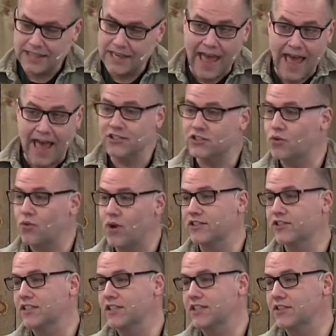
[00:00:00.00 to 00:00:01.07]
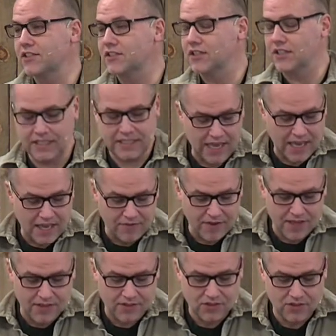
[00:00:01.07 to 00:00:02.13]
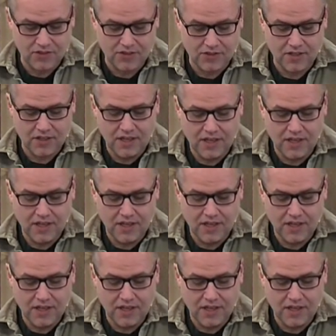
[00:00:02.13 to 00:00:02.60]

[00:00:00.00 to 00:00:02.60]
asked questions and gave answers,